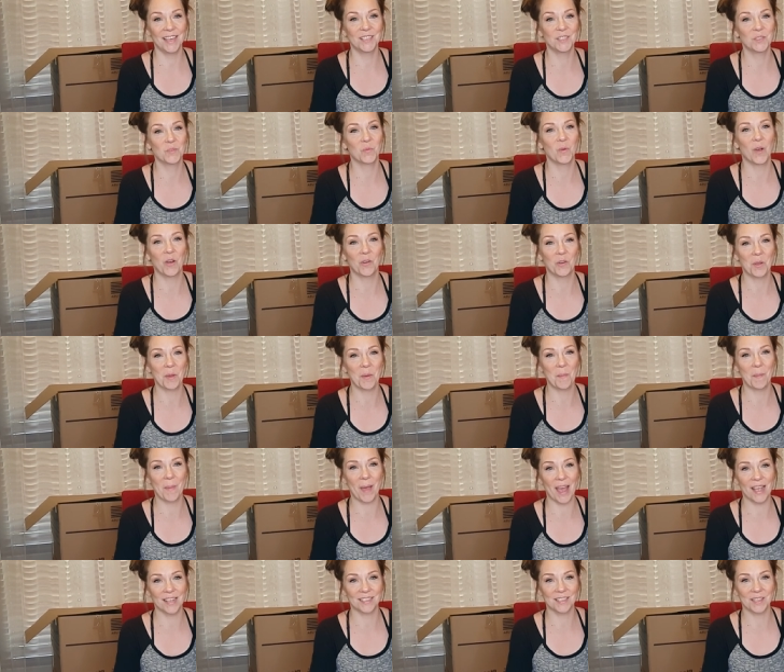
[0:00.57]
guys, welcome
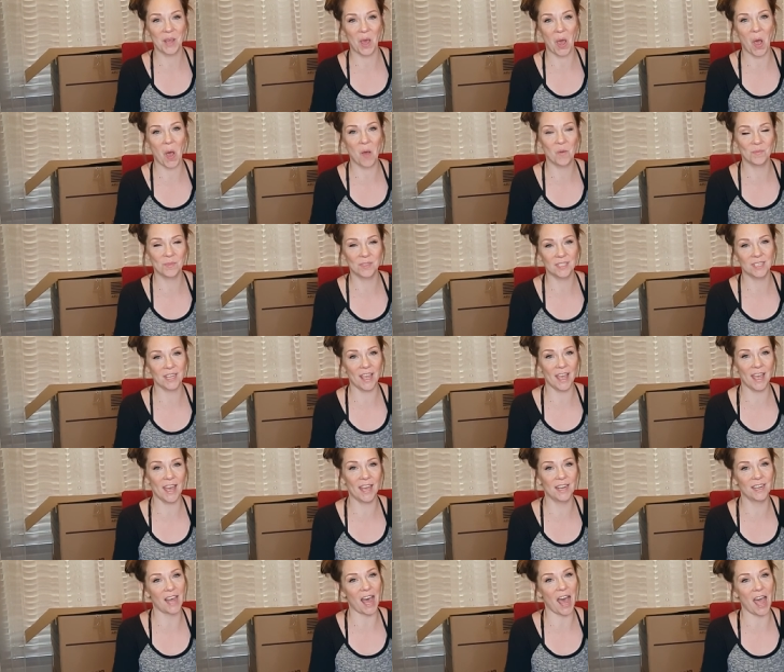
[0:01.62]
back to the
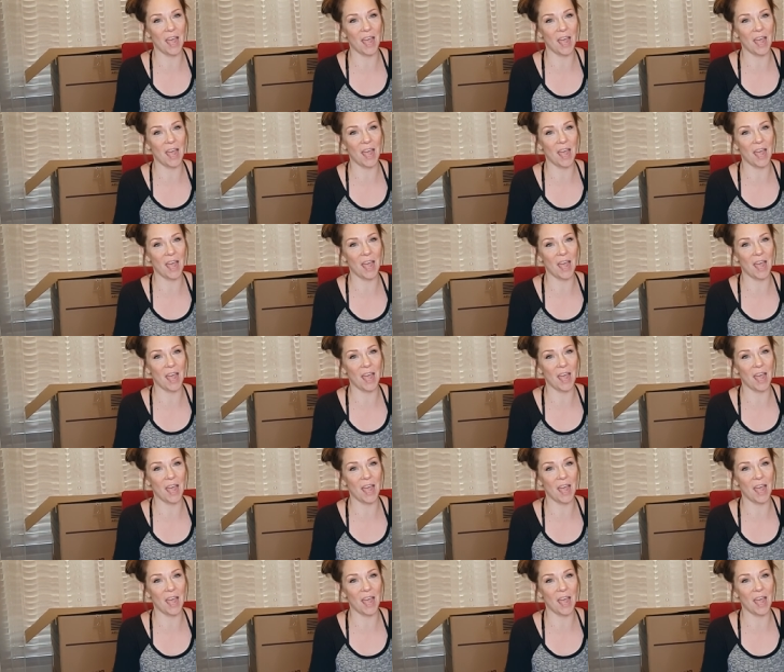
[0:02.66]
homestead.